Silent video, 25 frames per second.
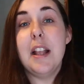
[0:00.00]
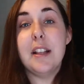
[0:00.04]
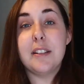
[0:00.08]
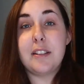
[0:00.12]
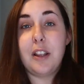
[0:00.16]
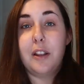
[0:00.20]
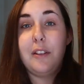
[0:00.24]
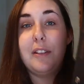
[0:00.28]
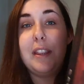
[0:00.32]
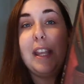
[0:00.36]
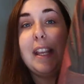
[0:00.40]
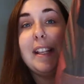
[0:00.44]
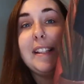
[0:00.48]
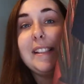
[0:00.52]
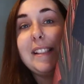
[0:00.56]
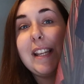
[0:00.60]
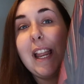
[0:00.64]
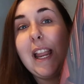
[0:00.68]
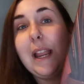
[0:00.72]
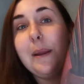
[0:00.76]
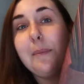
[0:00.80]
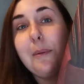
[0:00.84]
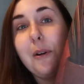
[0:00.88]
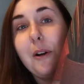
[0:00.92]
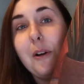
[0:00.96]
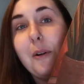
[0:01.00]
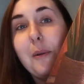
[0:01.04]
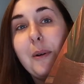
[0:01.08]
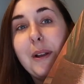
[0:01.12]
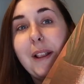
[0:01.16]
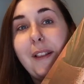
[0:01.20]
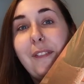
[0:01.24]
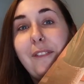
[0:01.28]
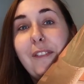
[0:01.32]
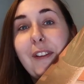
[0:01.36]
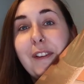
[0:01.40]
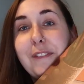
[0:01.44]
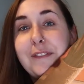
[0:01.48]
So this table was
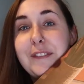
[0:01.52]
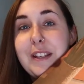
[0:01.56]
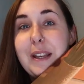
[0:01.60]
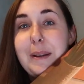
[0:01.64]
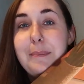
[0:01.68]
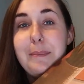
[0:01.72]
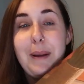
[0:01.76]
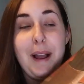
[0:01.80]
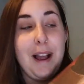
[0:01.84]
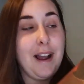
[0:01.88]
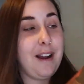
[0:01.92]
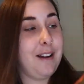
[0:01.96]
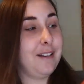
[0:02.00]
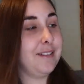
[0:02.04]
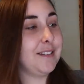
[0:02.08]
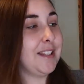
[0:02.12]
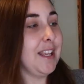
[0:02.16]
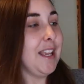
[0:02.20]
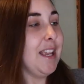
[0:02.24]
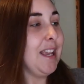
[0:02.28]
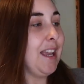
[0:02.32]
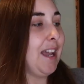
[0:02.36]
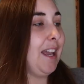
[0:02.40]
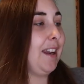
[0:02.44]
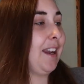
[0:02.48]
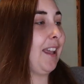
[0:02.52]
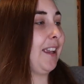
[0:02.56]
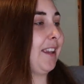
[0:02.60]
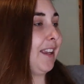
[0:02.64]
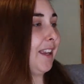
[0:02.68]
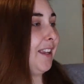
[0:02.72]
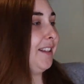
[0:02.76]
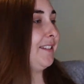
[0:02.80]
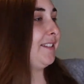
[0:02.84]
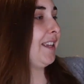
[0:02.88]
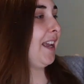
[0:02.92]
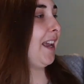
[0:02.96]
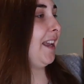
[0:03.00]
£15, and like
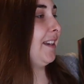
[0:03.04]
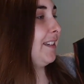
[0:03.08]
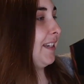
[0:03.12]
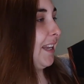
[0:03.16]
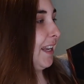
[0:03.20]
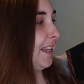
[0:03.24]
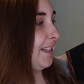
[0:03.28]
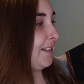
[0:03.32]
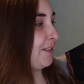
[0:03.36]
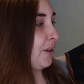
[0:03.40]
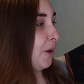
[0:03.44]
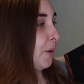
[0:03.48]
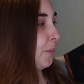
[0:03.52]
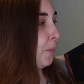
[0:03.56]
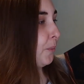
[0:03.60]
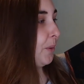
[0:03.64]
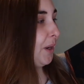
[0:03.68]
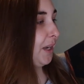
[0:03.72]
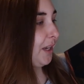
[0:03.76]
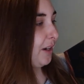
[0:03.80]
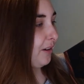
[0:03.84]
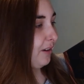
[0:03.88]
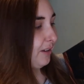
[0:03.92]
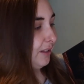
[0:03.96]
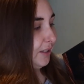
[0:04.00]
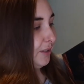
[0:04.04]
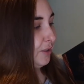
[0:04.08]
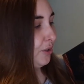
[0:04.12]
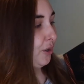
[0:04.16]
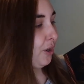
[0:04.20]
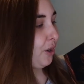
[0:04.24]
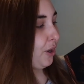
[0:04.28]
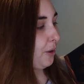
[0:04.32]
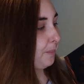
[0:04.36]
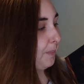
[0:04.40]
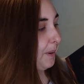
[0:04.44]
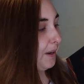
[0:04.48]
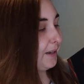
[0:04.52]
I said, it's got wicker at the
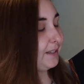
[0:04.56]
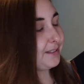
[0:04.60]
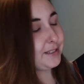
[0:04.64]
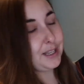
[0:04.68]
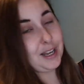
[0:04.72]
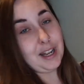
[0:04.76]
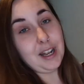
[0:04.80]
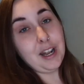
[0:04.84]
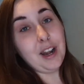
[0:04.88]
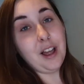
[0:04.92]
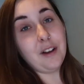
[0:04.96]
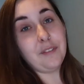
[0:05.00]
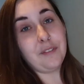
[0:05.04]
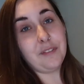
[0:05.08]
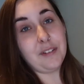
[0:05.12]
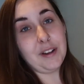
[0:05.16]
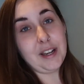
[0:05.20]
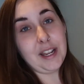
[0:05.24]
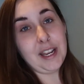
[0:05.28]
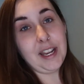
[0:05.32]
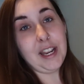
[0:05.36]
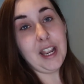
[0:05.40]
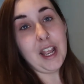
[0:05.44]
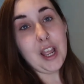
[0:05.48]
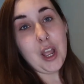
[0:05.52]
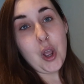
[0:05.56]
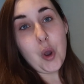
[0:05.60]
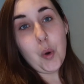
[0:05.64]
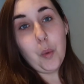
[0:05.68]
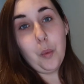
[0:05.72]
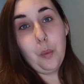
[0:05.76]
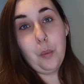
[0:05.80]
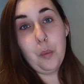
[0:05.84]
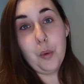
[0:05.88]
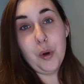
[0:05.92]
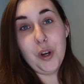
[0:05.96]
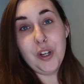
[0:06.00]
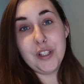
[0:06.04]
top and it's a lovely
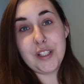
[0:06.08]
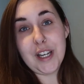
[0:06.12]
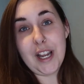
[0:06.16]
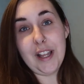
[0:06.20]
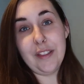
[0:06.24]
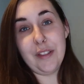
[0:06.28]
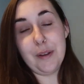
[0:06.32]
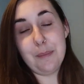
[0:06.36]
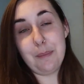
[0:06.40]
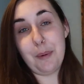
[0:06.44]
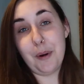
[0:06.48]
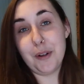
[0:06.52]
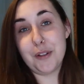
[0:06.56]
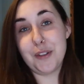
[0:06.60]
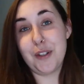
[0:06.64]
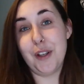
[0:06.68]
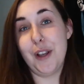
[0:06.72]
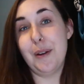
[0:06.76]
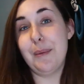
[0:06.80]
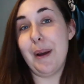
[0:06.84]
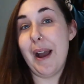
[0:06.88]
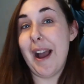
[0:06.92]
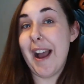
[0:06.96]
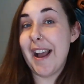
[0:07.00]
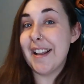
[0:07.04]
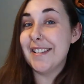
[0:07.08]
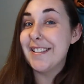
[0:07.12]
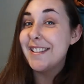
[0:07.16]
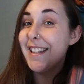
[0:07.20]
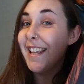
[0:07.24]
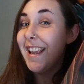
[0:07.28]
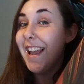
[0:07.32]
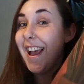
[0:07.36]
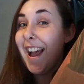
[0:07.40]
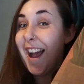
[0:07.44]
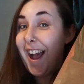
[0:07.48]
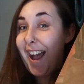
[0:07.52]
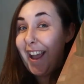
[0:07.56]
wood at the bottom, and
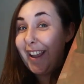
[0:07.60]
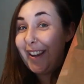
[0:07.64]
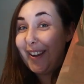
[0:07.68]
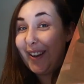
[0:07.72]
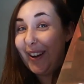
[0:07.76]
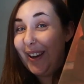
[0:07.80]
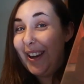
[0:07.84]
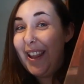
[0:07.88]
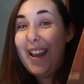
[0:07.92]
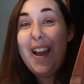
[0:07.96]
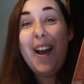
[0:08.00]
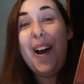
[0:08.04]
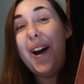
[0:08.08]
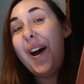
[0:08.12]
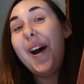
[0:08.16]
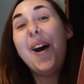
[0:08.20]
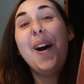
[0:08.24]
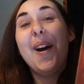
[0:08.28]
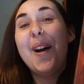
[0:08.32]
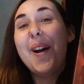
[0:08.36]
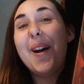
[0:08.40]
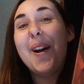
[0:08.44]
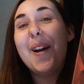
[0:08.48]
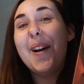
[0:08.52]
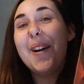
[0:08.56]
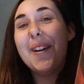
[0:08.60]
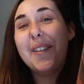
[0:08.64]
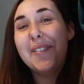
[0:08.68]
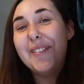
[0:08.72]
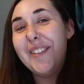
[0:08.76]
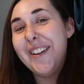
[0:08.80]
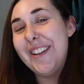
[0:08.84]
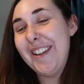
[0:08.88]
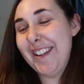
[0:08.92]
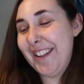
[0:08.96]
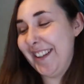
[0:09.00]
I got it home.